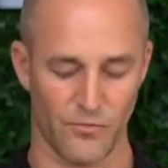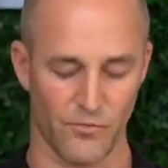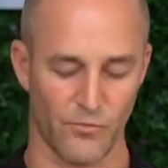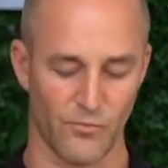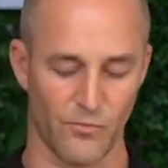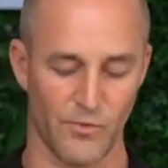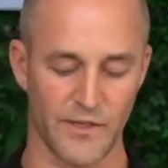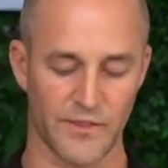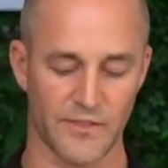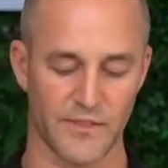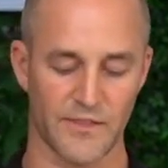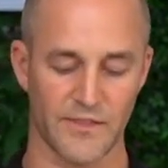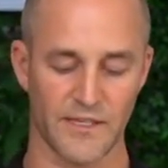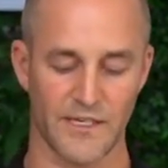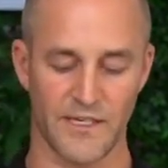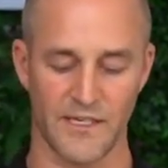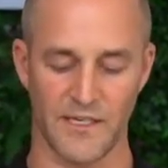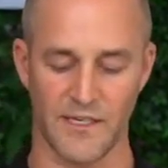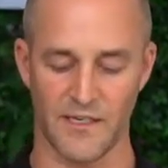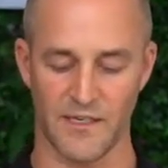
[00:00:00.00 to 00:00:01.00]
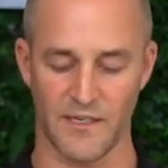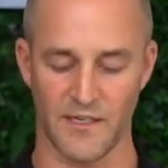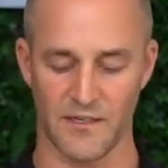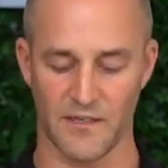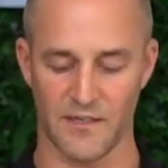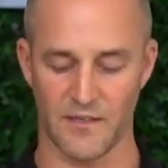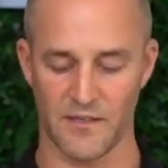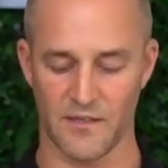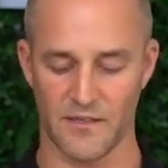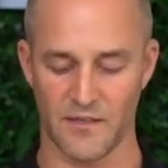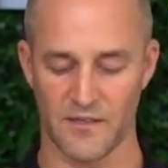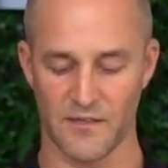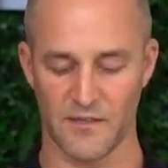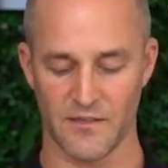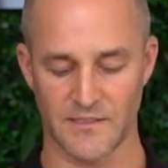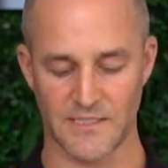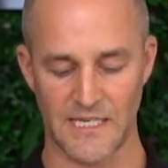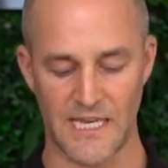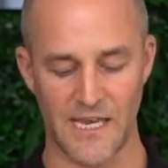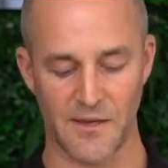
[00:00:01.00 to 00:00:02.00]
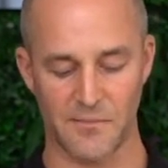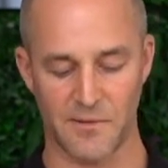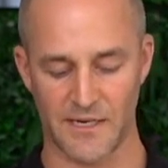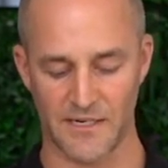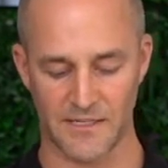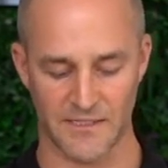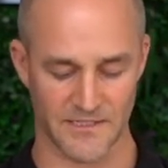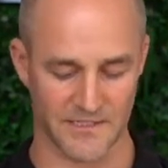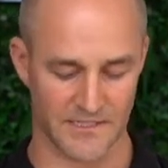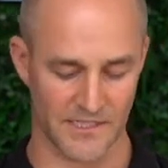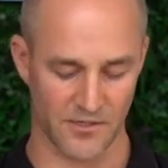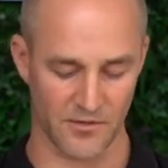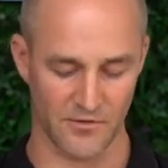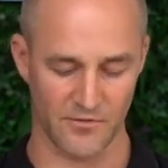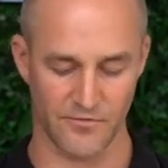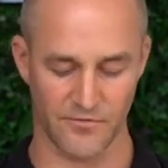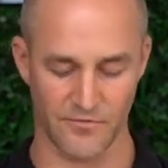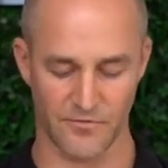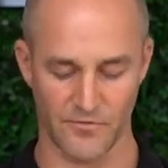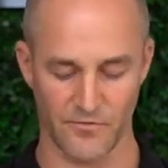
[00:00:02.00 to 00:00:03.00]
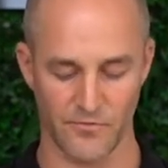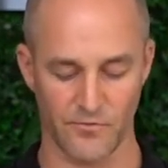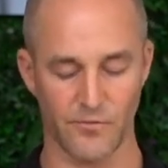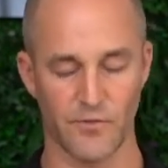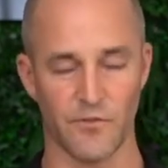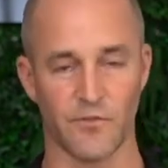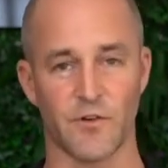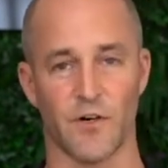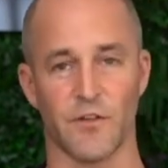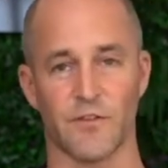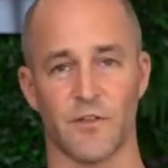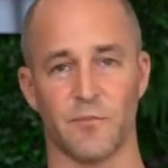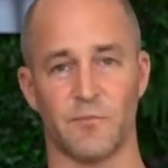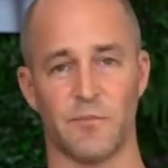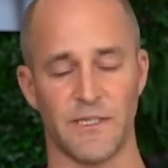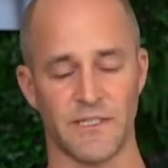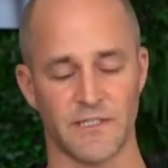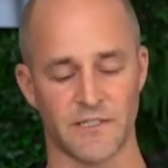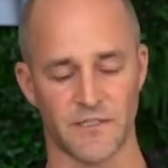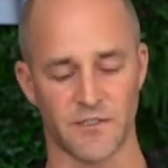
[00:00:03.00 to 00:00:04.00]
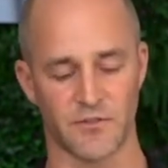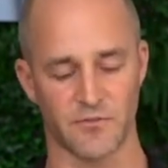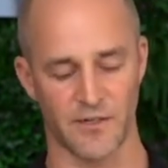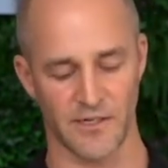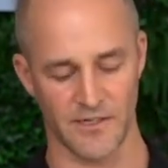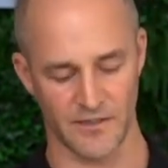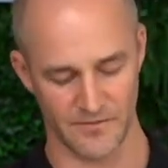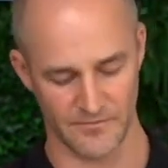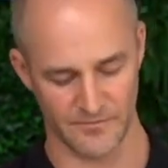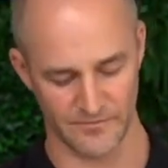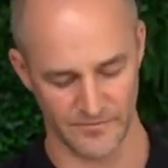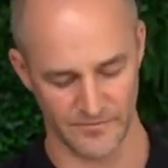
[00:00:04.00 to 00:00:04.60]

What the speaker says: With the tamp head itself, we've got the piston ring.